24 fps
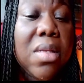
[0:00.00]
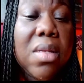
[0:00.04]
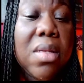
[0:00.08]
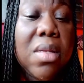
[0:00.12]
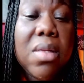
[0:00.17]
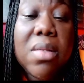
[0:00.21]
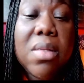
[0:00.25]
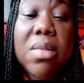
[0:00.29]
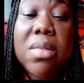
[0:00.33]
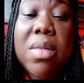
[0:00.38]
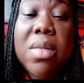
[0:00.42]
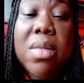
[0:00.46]

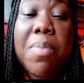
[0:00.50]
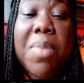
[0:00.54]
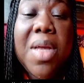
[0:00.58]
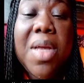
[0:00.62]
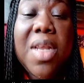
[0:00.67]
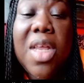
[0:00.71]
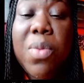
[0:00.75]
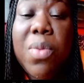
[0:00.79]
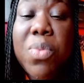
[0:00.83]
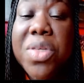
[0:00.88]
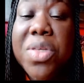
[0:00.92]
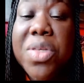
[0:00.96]
the
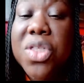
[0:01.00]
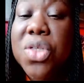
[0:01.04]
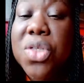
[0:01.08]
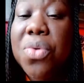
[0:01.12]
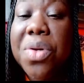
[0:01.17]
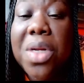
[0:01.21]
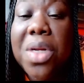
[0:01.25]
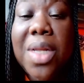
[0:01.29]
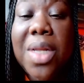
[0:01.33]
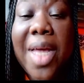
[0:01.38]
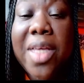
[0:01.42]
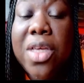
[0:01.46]
meeting was
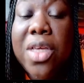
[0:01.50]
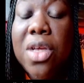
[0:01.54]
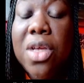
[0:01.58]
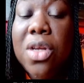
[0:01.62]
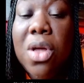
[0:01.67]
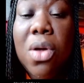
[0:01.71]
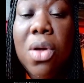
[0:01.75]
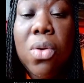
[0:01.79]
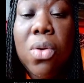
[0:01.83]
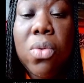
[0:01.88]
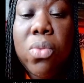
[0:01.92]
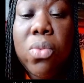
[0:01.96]
sort of
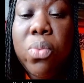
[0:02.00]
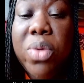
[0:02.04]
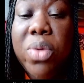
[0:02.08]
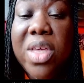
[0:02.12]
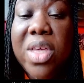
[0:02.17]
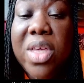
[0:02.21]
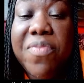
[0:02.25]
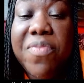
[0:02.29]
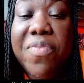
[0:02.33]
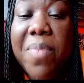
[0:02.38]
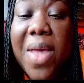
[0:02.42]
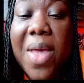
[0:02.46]

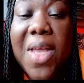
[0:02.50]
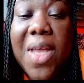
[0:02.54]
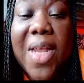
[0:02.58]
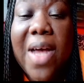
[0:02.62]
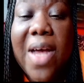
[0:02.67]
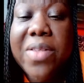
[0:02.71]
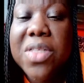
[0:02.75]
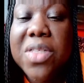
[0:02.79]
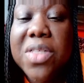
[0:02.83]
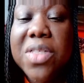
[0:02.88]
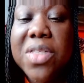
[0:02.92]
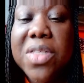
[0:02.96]
we've made
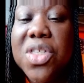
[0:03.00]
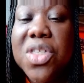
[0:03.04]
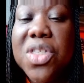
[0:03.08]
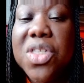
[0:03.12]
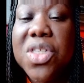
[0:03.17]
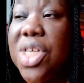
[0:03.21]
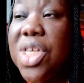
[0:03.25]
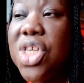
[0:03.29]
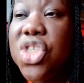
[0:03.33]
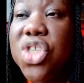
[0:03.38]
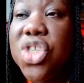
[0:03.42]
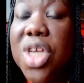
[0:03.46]
our
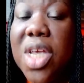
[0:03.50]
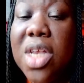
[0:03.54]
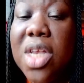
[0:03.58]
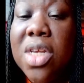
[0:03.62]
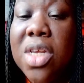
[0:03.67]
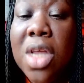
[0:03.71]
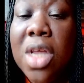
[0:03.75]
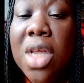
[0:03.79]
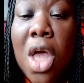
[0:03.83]
decision,